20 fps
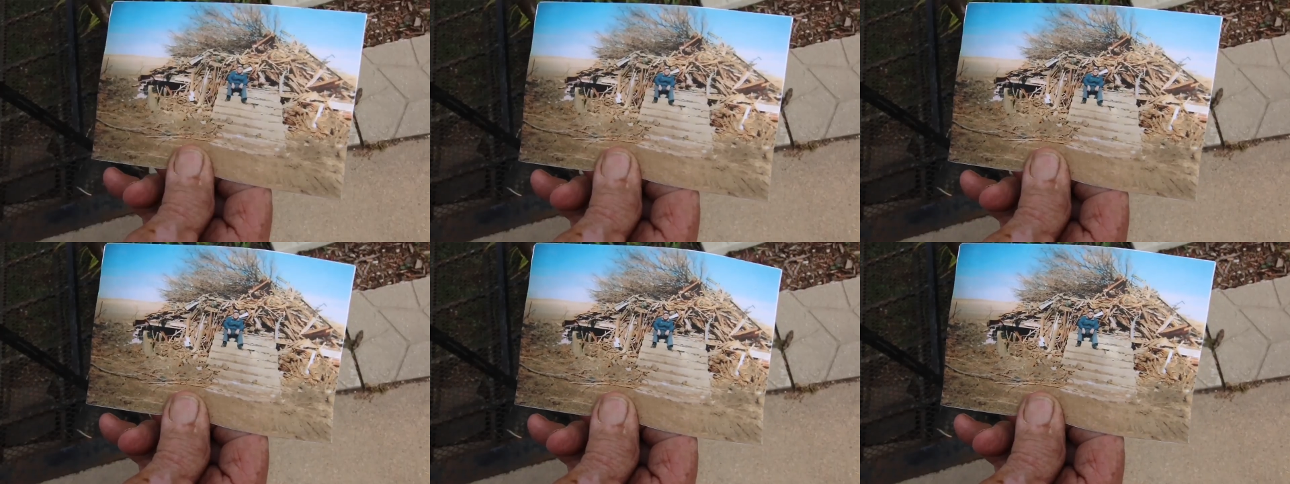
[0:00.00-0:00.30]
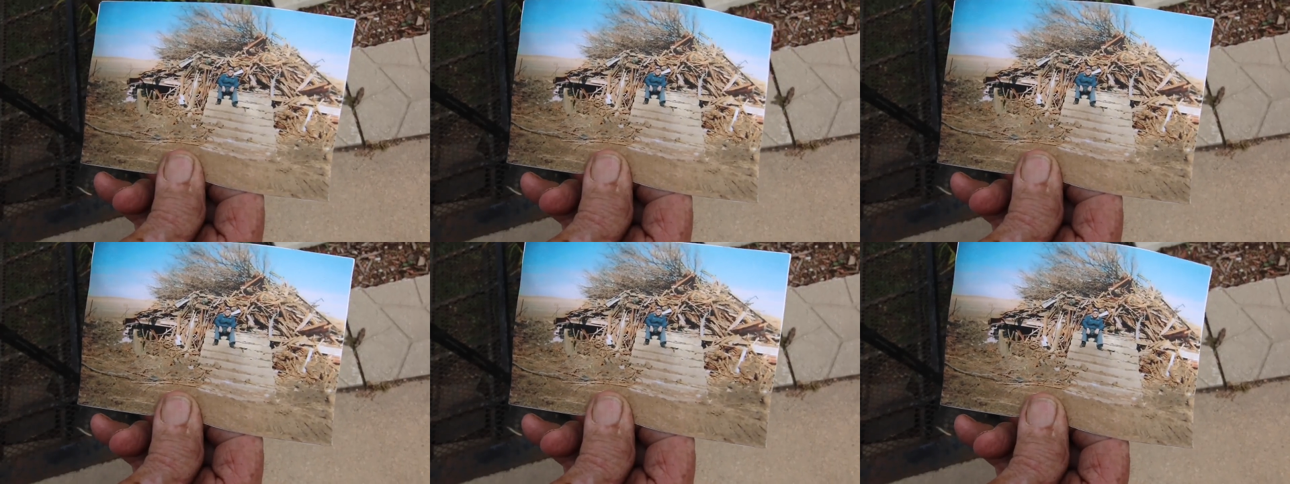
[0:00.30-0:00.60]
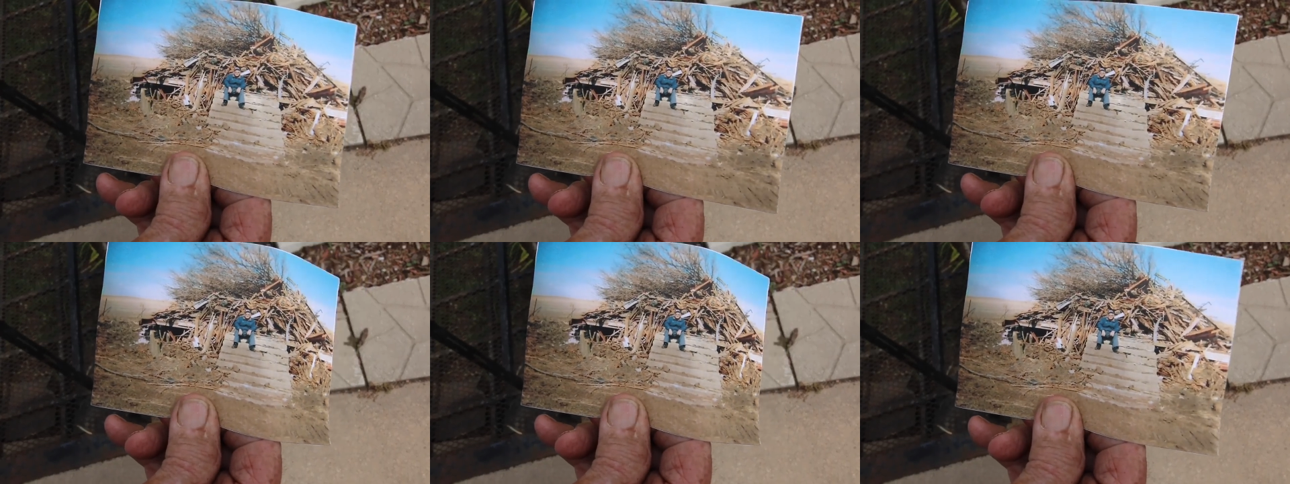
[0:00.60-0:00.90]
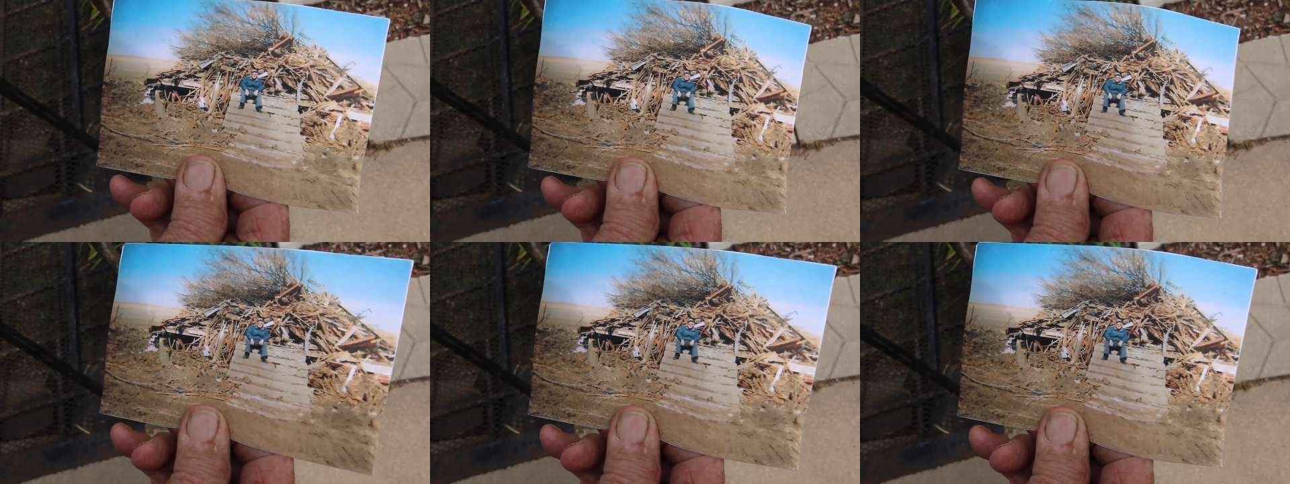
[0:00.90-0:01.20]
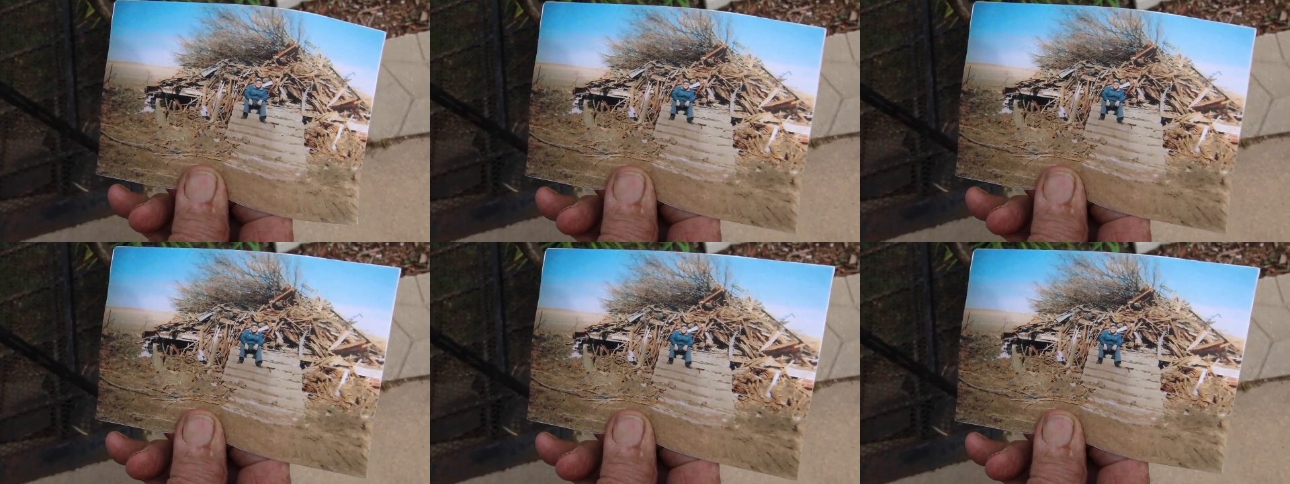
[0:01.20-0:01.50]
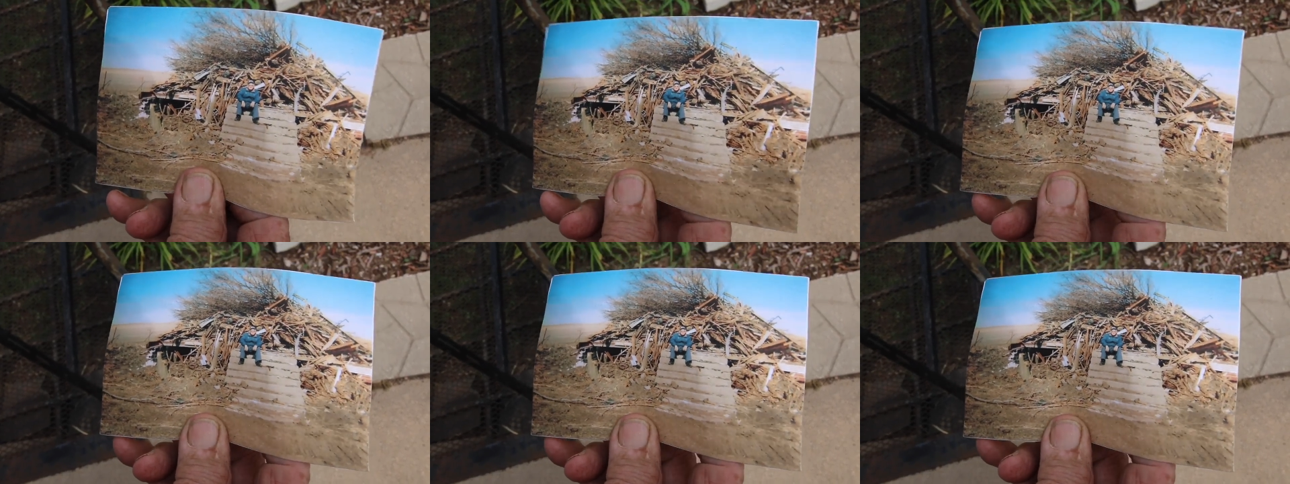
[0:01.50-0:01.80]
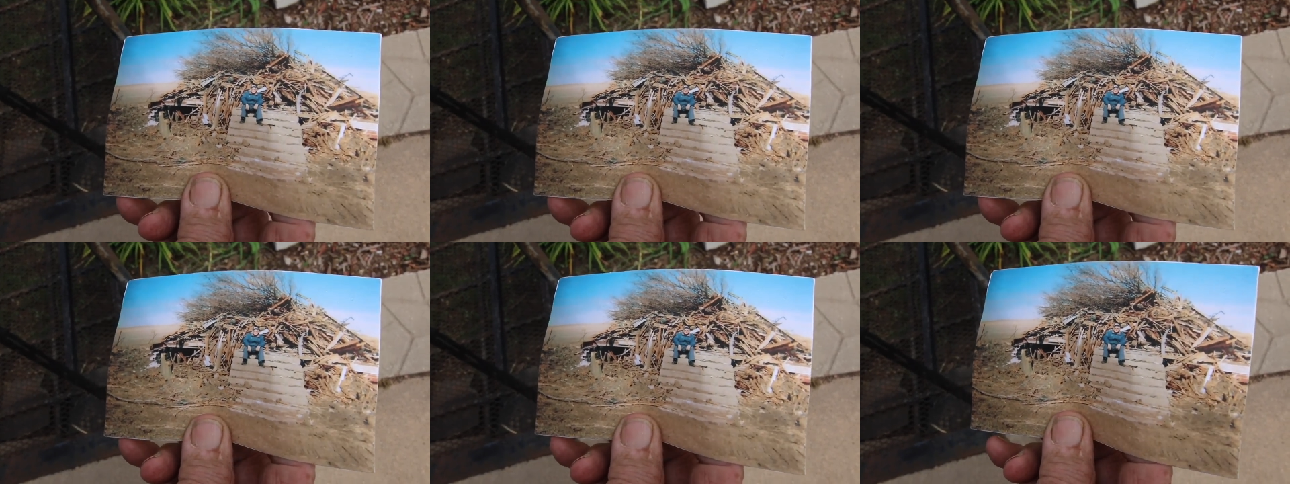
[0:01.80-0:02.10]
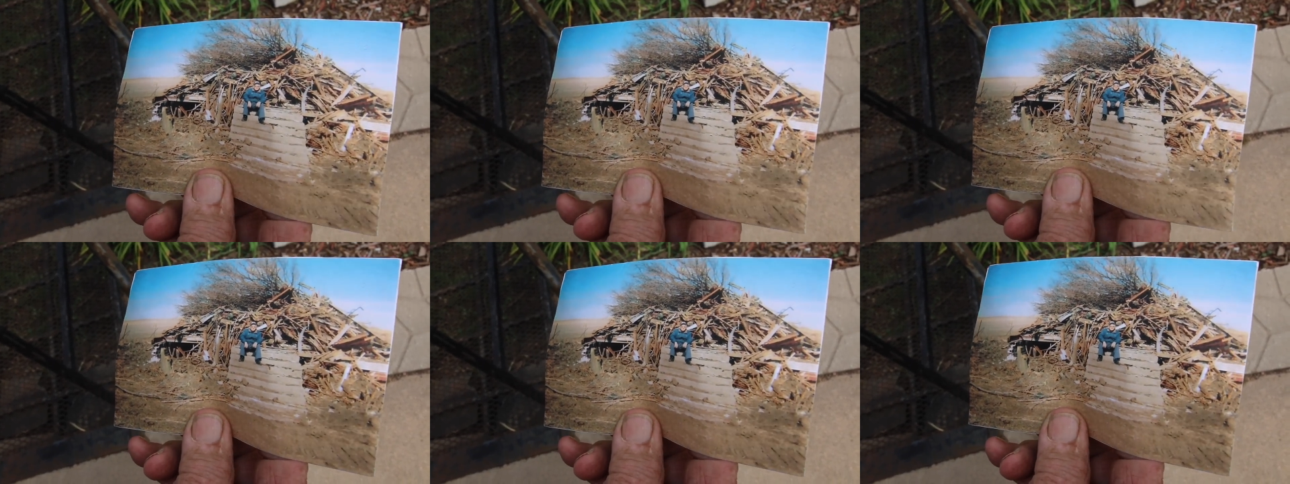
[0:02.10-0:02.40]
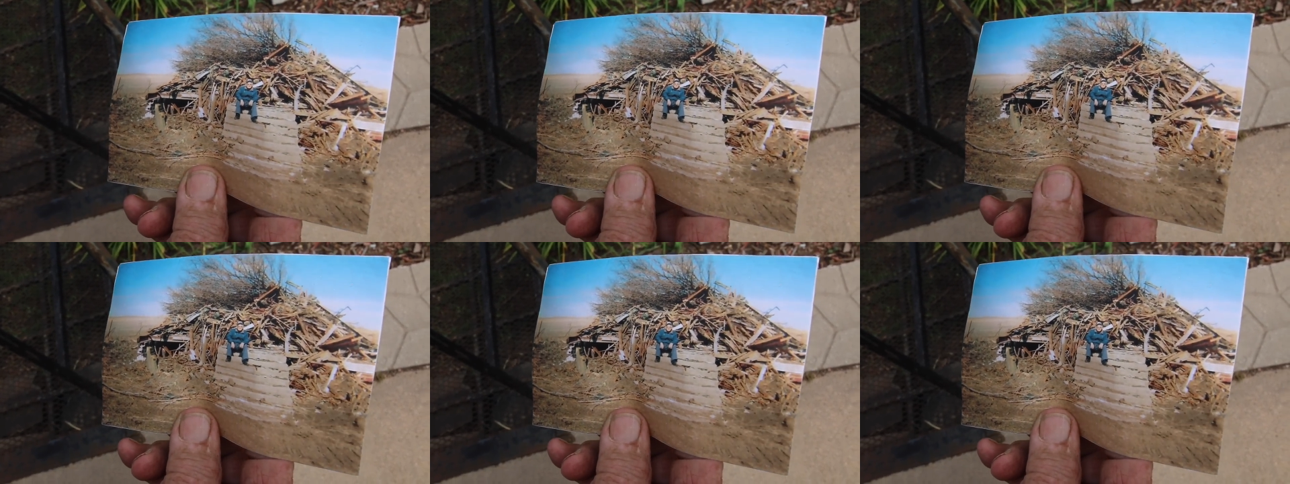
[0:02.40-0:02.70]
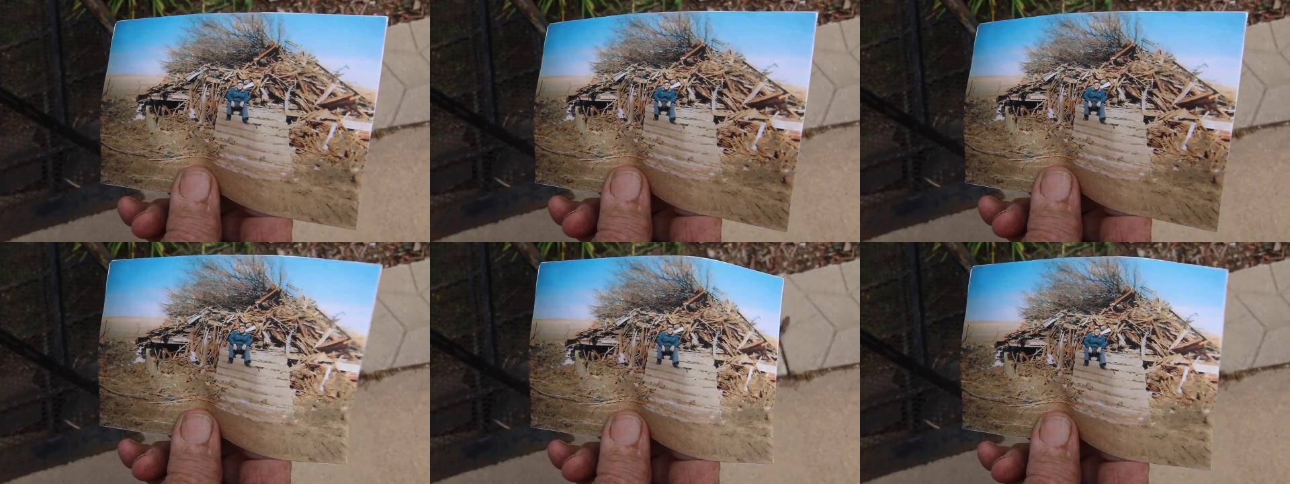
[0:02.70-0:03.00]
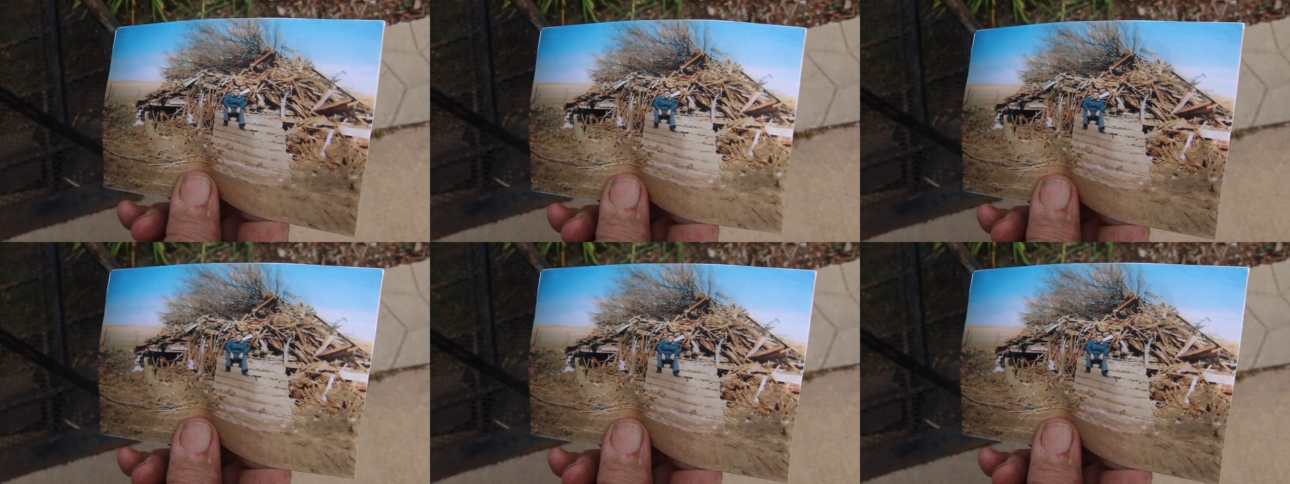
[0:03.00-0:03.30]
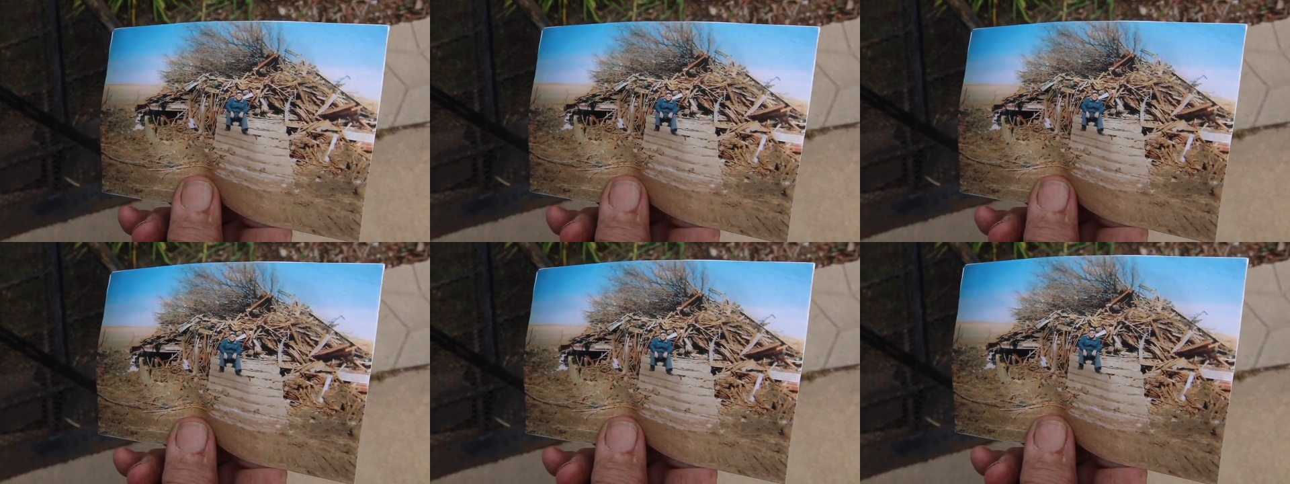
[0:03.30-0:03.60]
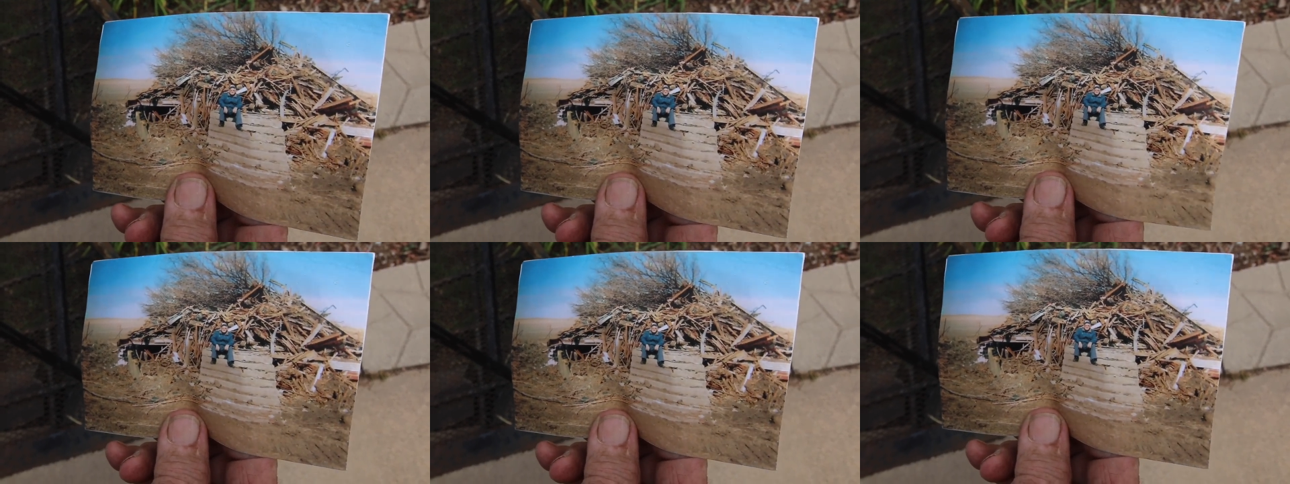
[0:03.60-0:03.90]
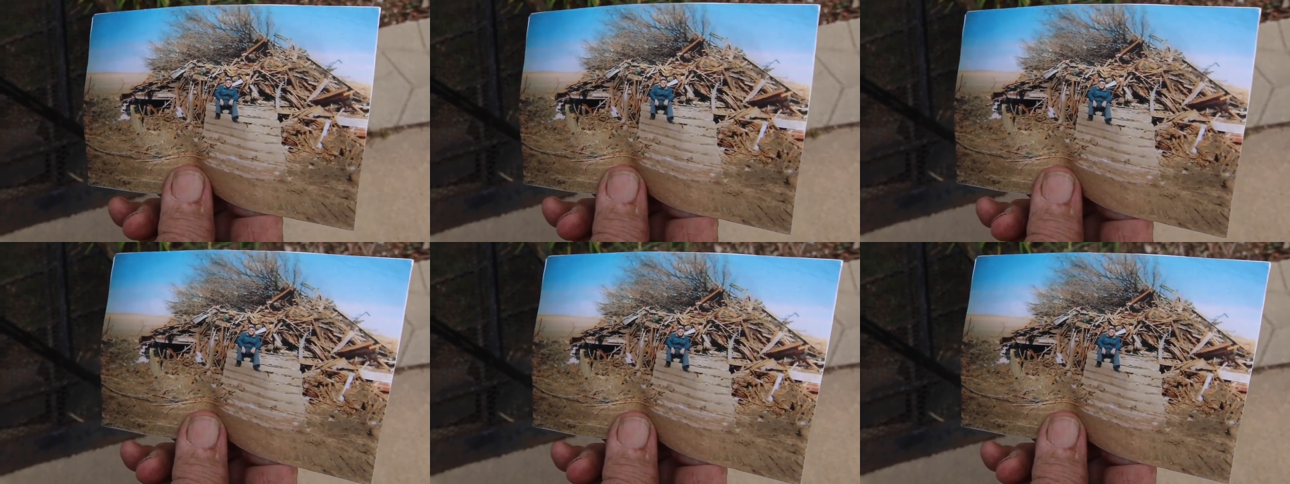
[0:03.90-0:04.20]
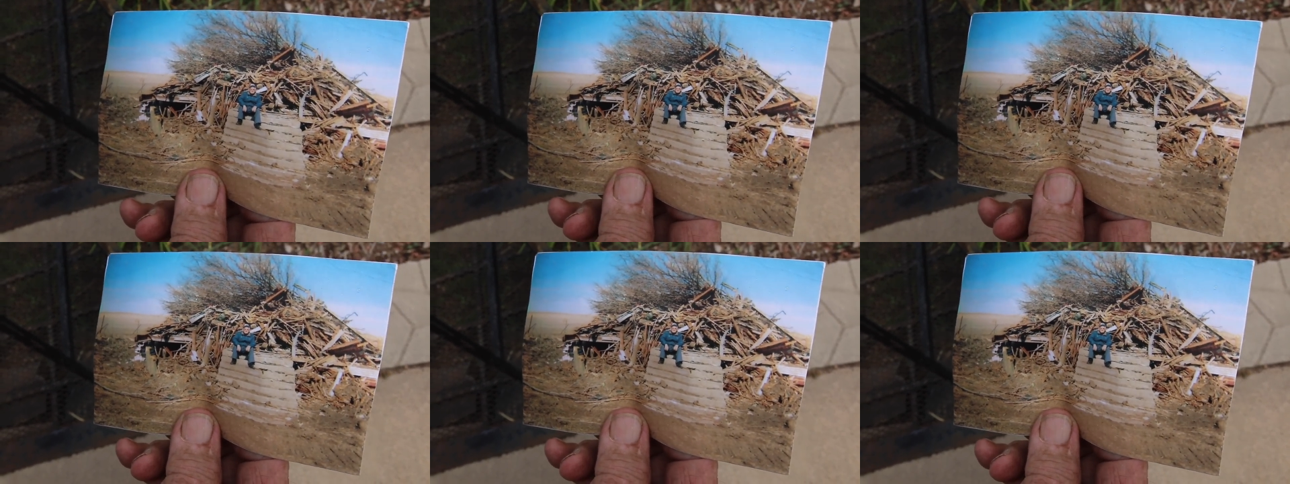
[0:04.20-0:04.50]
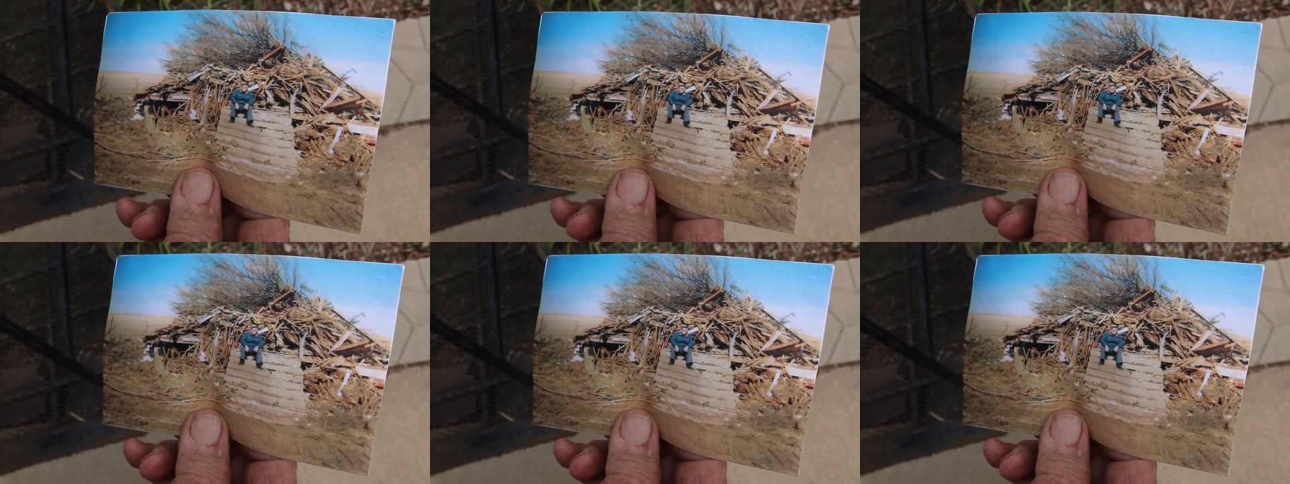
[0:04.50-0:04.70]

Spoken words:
[unreadable: no face in view]